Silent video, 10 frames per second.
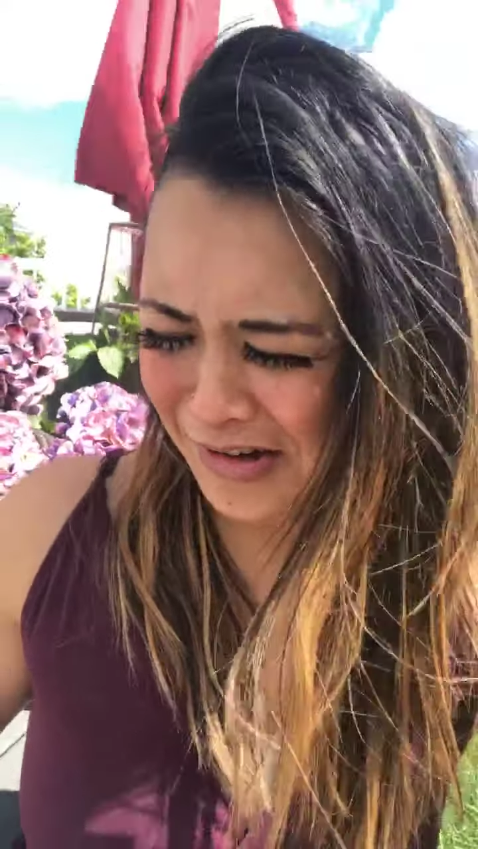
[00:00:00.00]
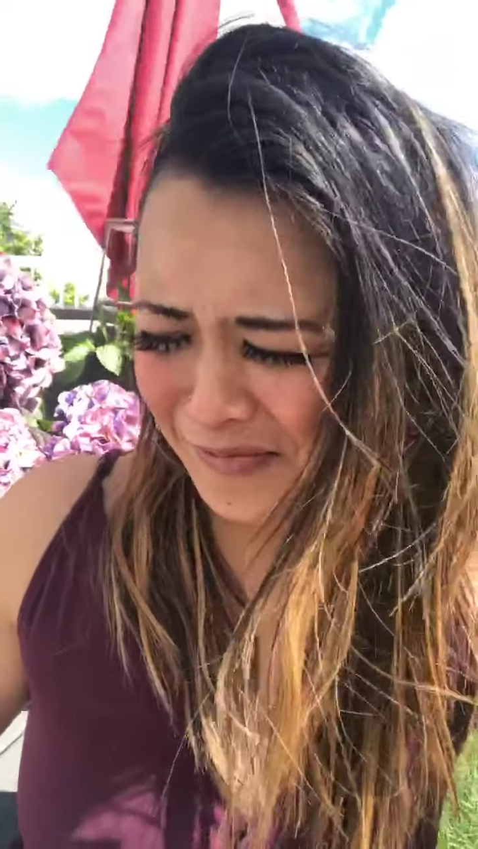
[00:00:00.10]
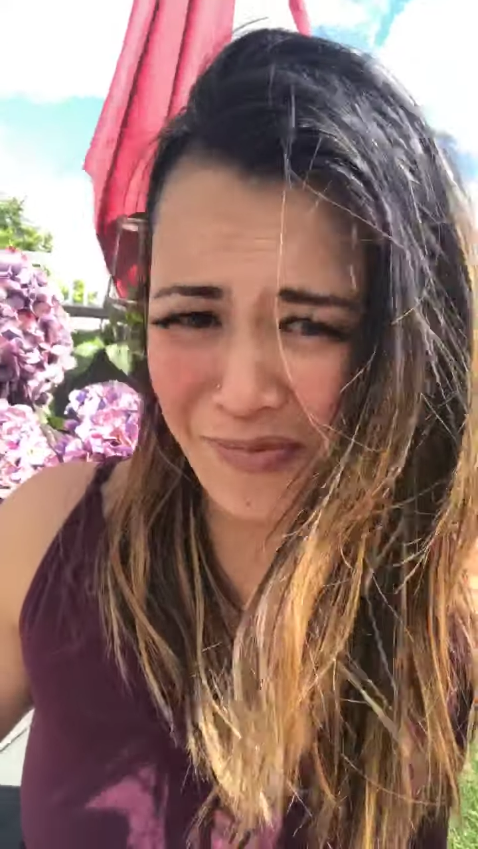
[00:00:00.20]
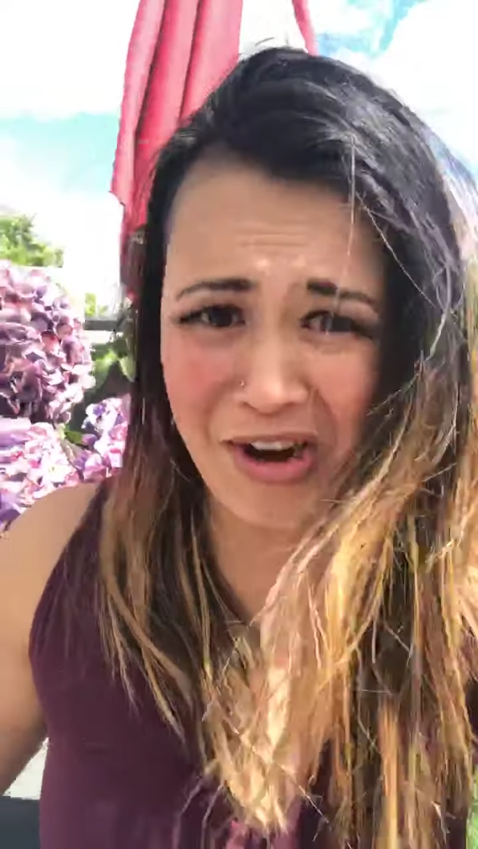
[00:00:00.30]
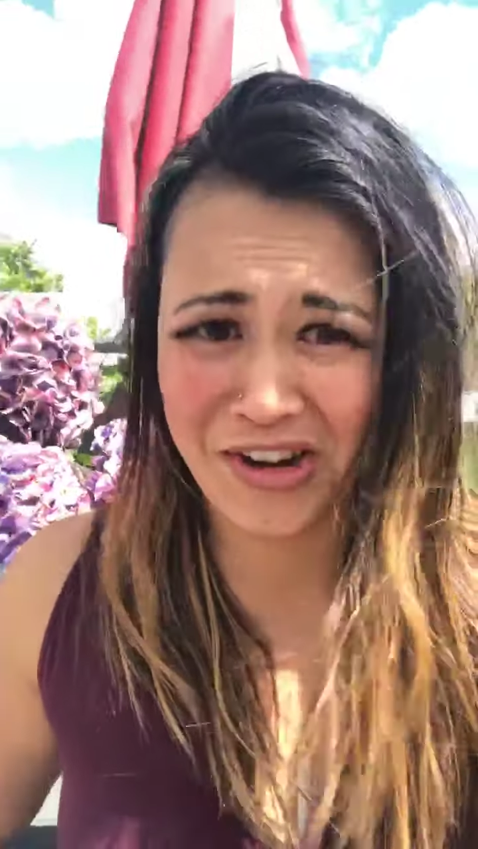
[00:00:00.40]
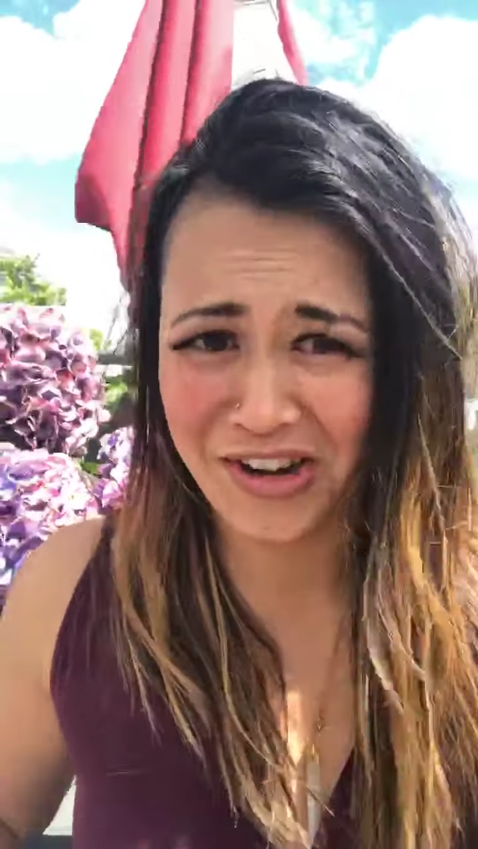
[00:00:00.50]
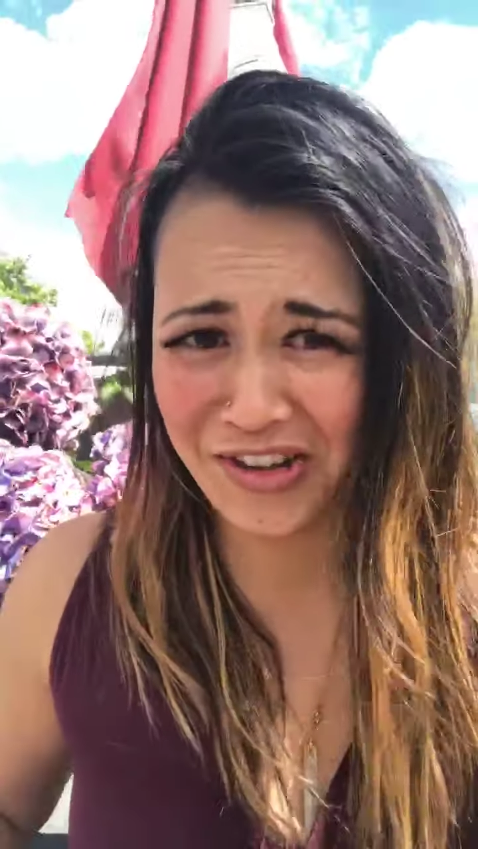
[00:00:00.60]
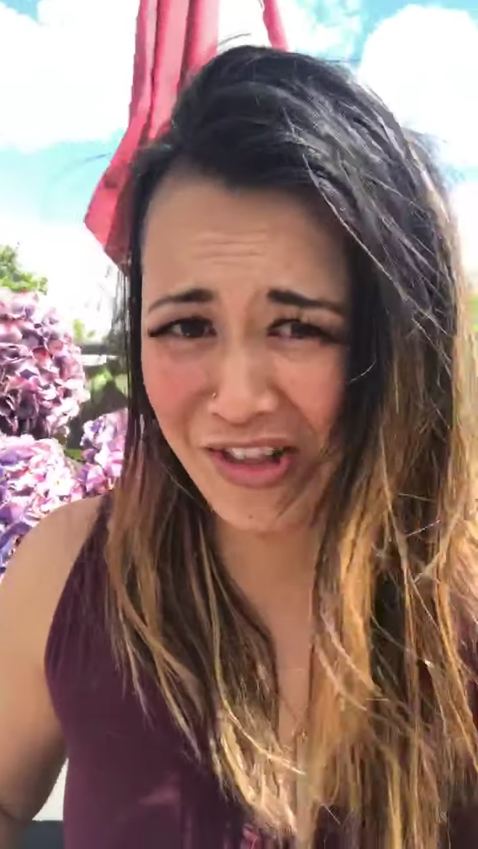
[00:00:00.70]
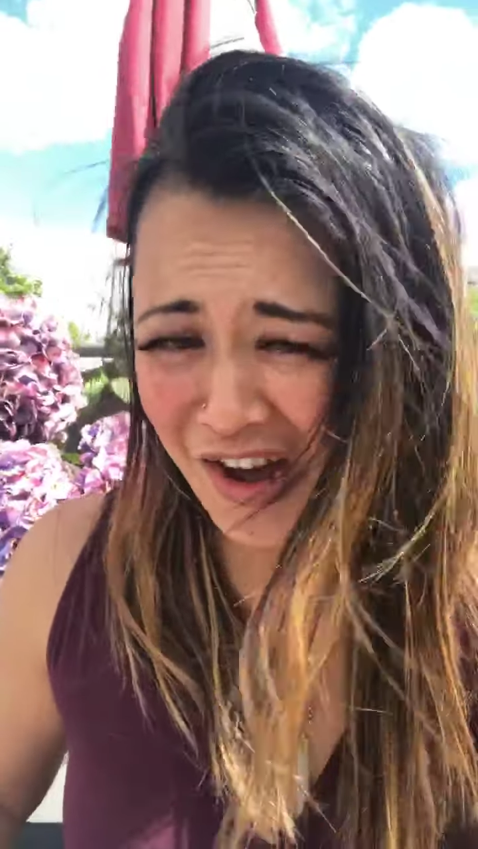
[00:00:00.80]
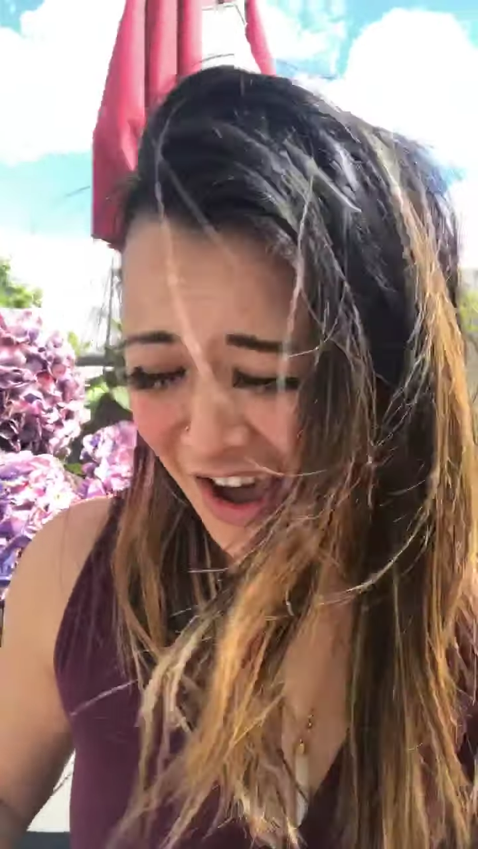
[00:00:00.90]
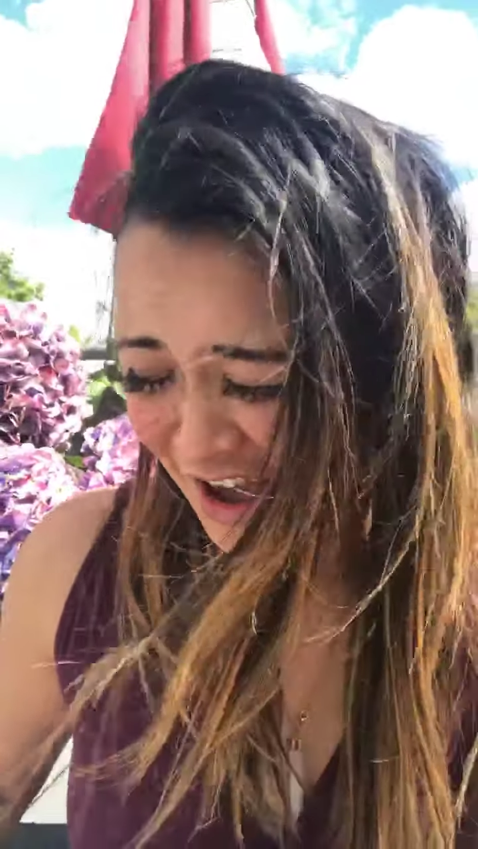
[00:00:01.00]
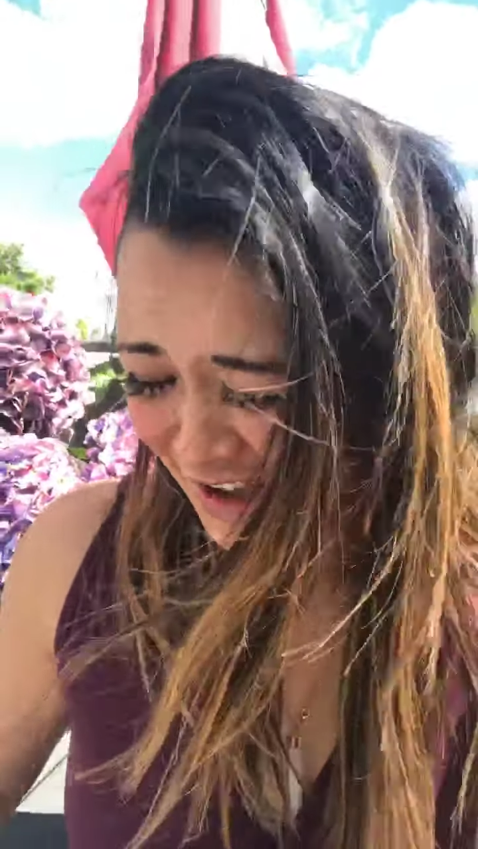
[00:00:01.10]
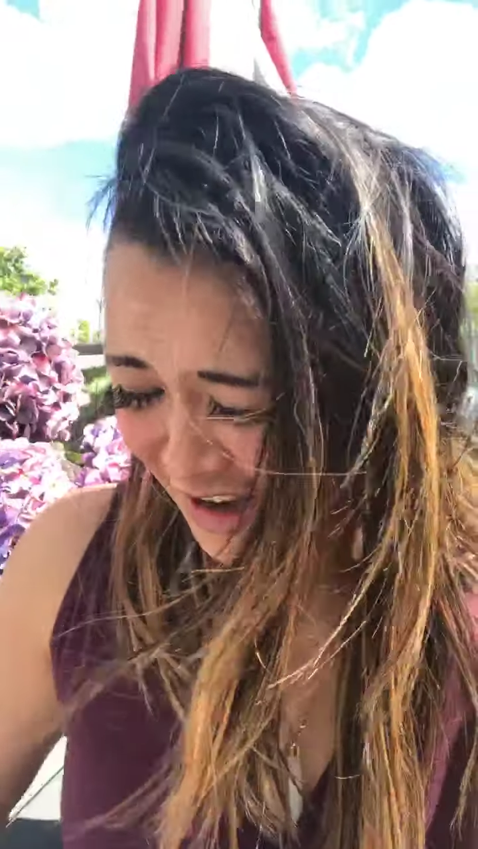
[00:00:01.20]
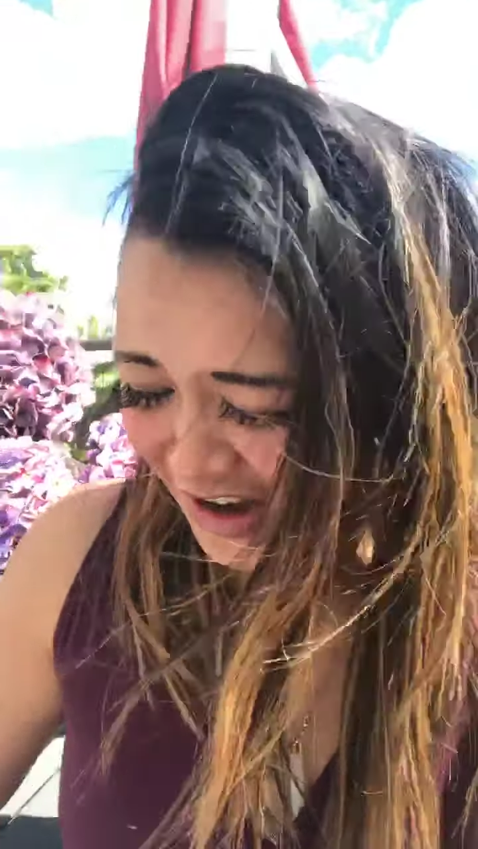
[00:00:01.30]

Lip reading: I'm not gonna lie.